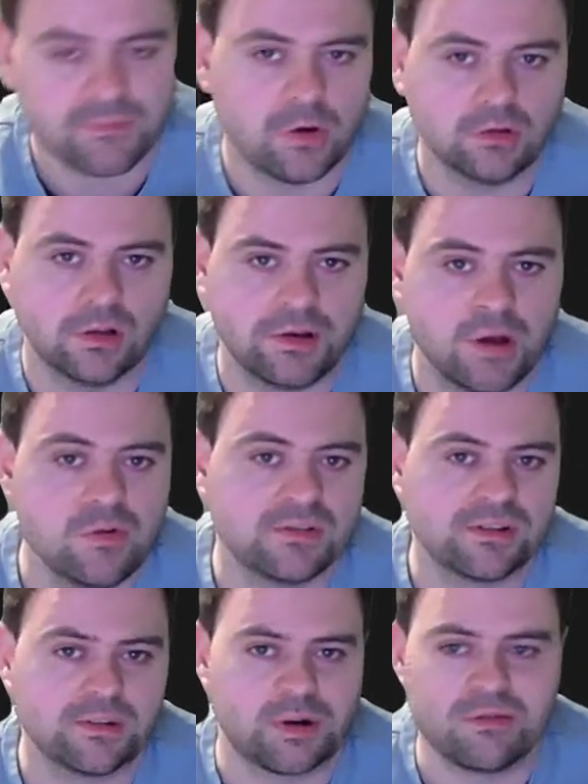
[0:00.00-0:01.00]
All I know is
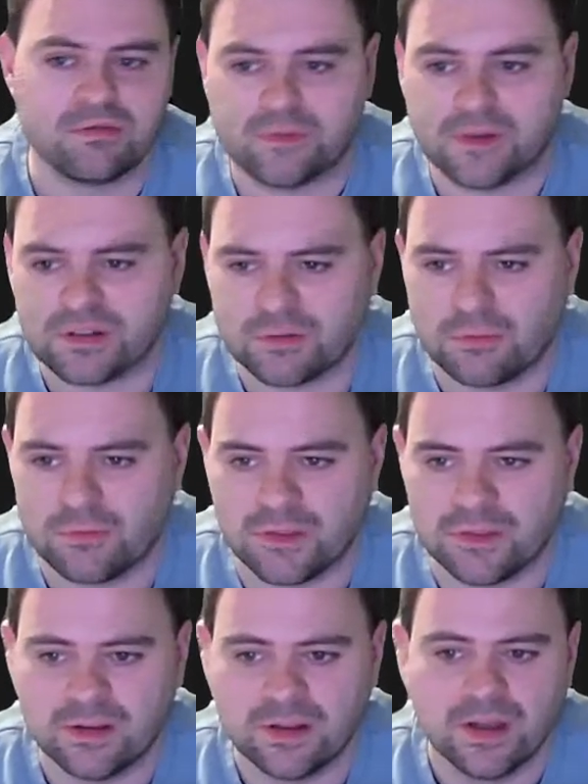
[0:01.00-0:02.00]
there's a brand new feature
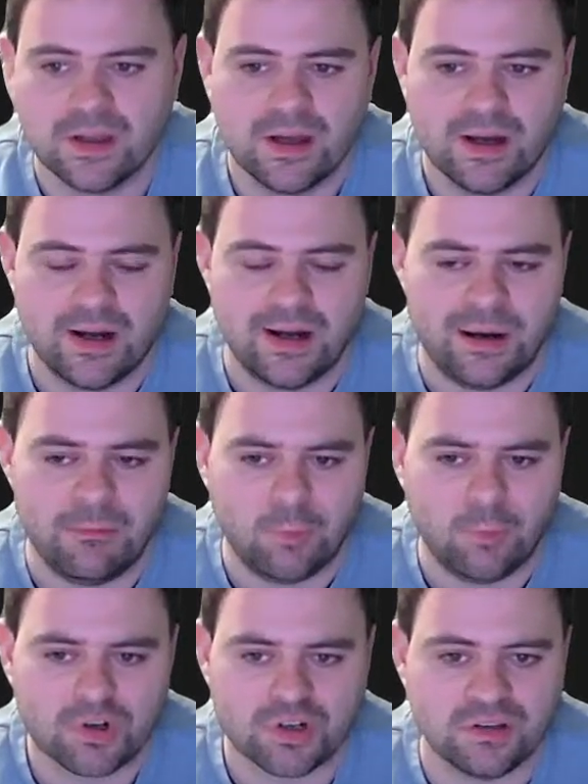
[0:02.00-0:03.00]
within
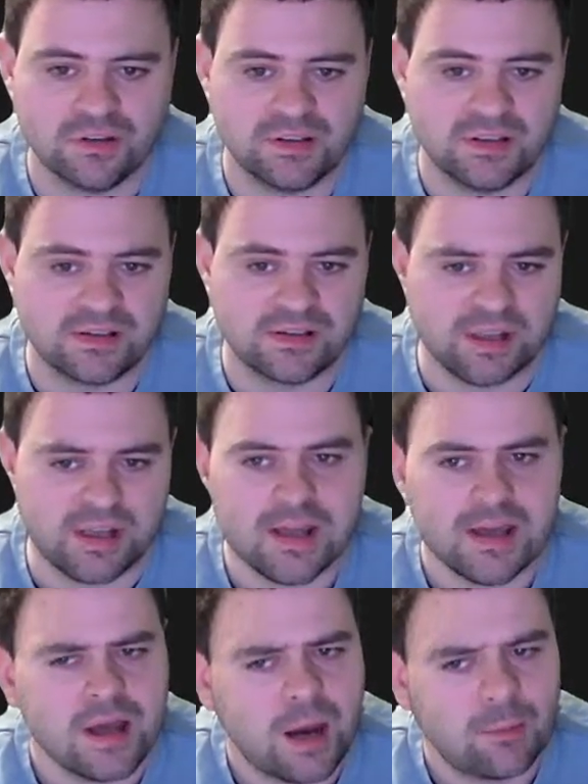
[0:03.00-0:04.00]
Washington DC.
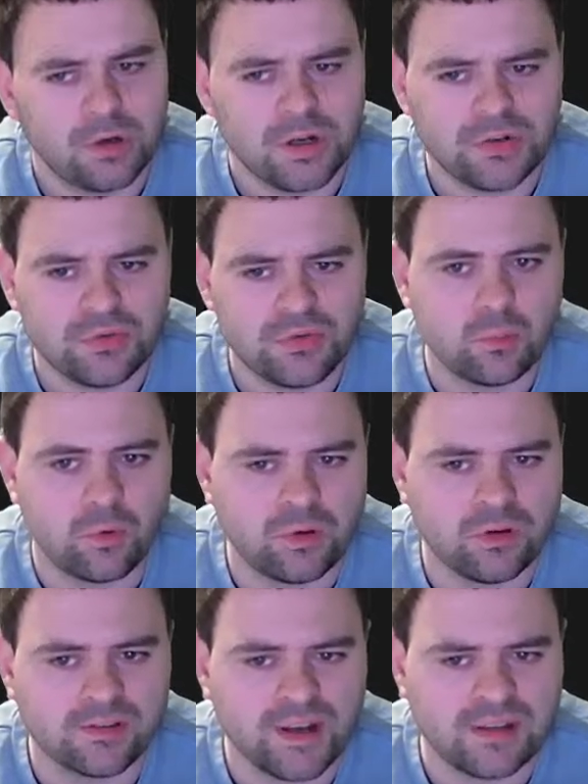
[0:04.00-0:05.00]
I'm pretty sure there
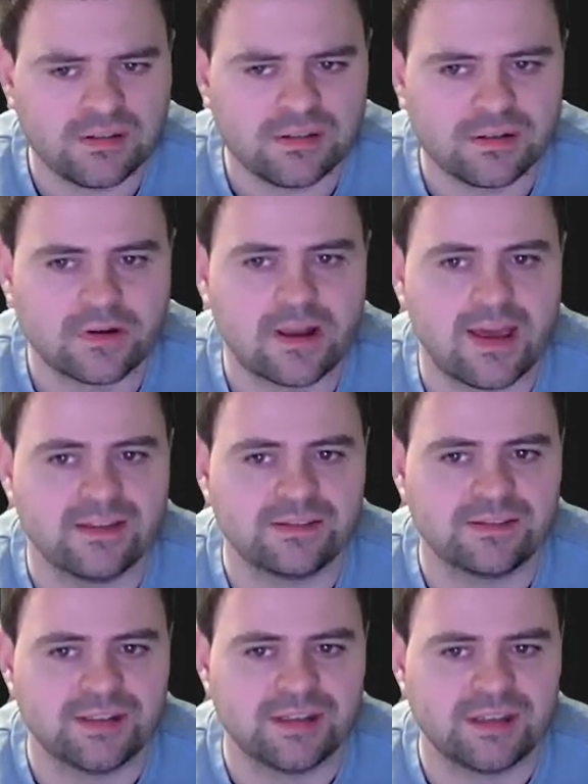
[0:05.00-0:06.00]
was an essence of an
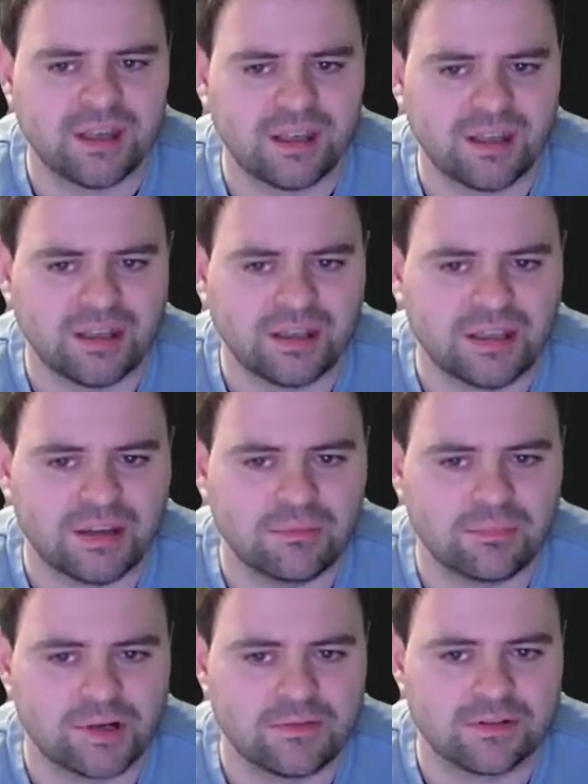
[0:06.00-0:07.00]
SDK in
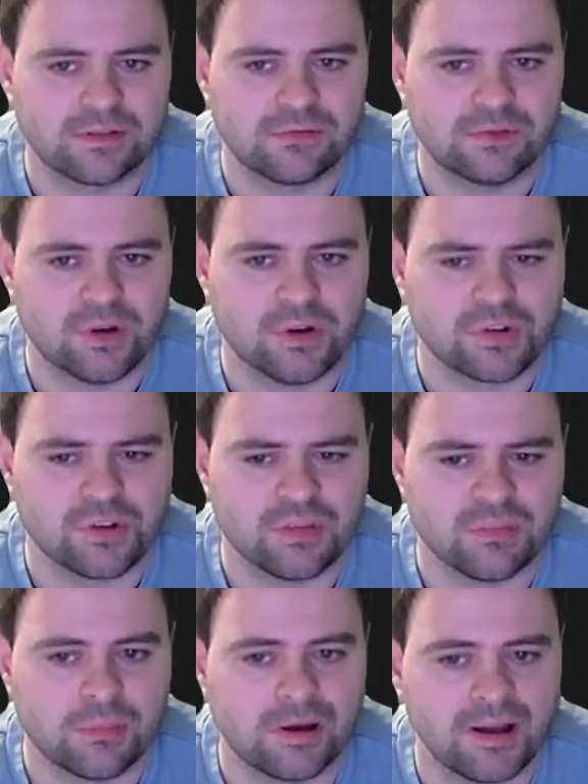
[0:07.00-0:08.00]
previous versions,
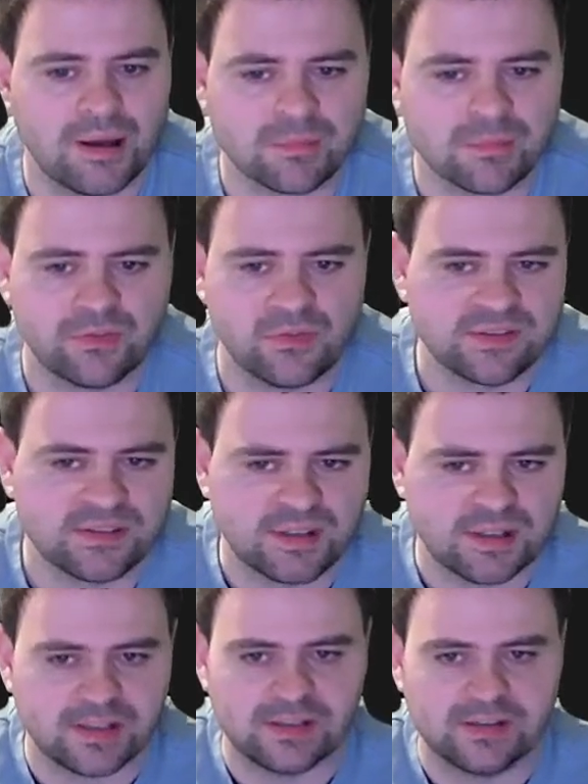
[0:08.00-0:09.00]
but perhaps this
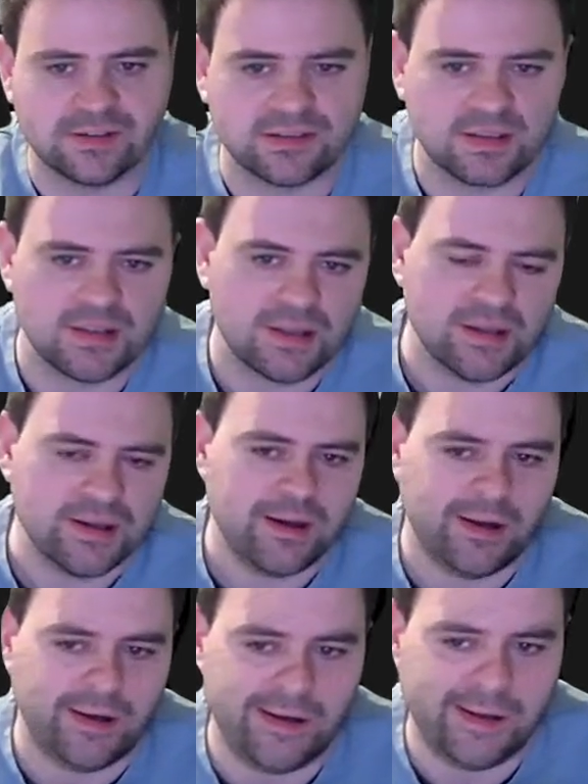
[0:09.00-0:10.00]
is
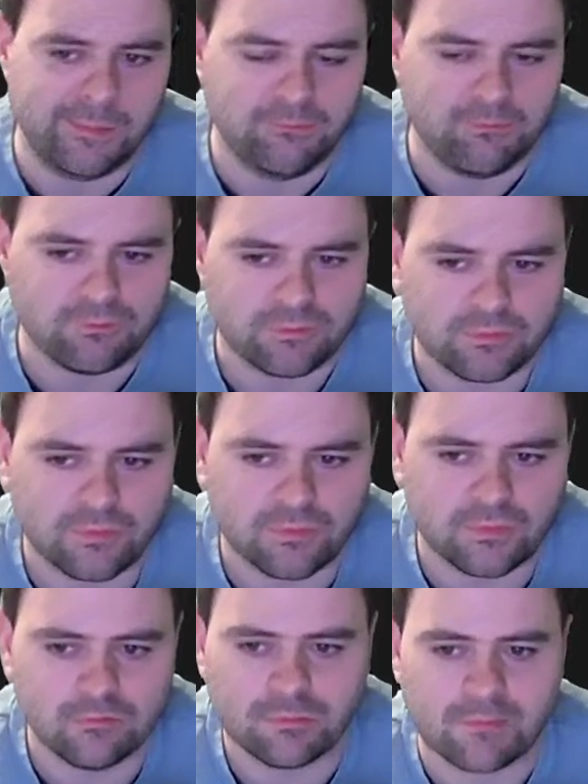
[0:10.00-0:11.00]

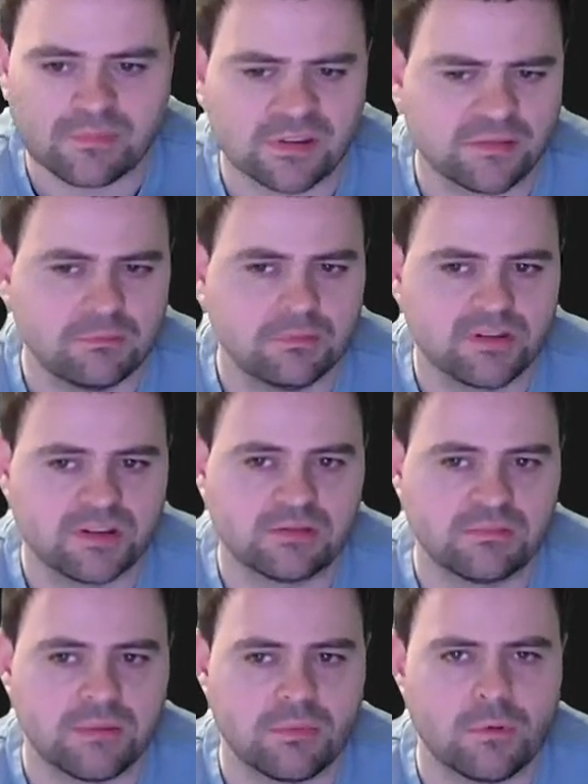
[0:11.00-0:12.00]
this is a
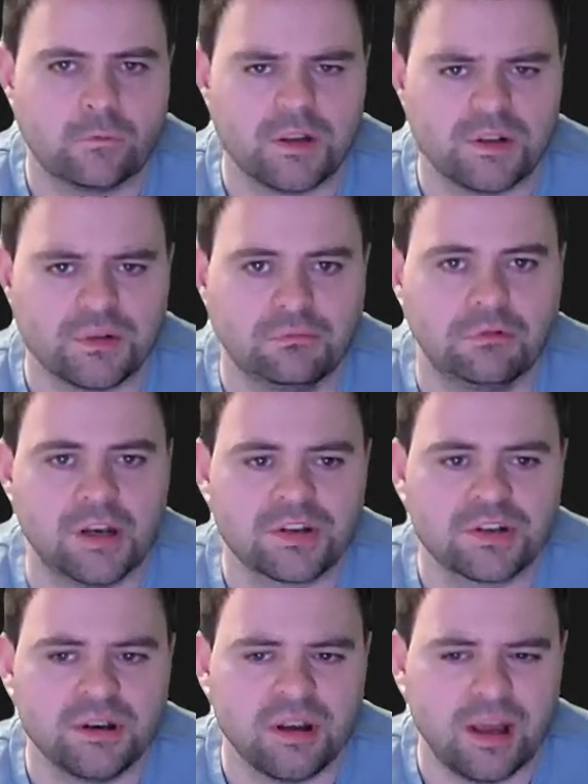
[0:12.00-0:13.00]
bit more feature rich
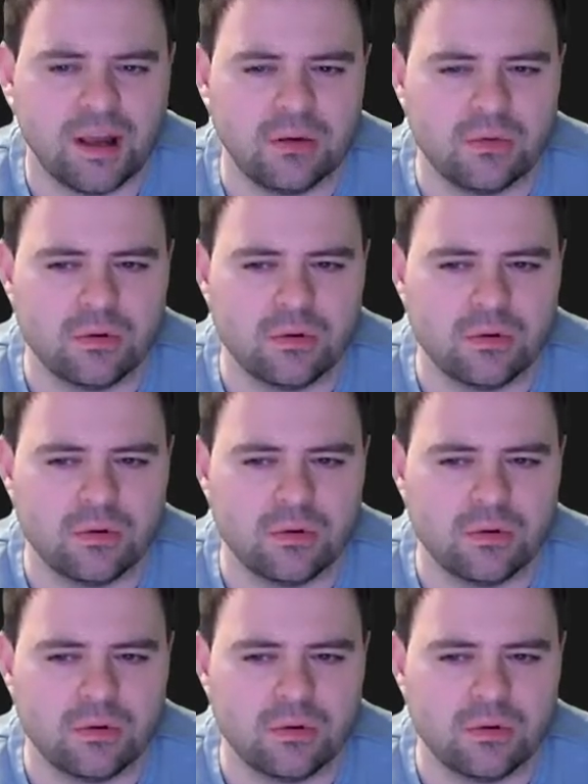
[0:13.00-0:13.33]
now.